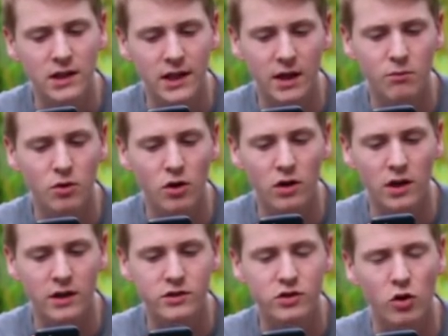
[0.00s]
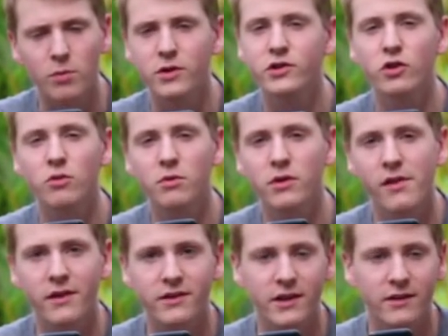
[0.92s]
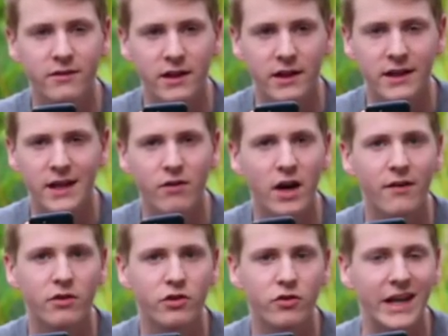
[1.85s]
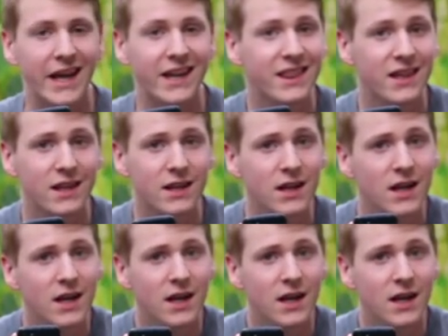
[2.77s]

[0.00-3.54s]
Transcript: like, I'm not like sober sober in the sense that I never ever drink anything.